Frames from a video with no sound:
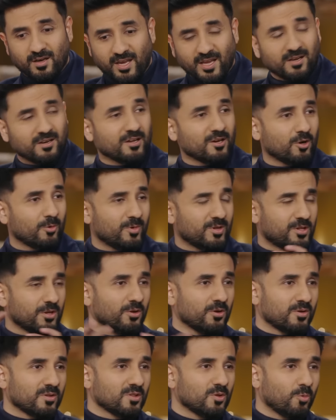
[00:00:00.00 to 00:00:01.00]
India or whether
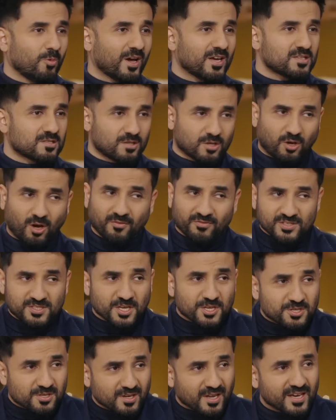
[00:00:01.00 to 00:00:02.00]
you're in the West, the
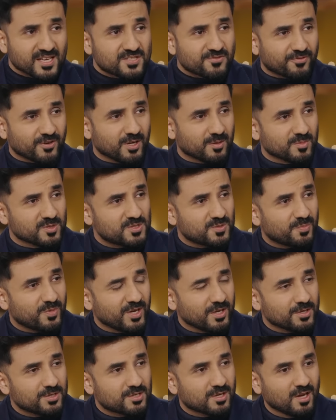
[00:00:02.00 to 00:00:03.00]
conversation is freedom of
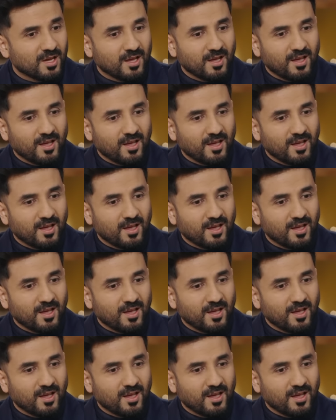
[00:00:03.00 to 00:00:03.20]
speech.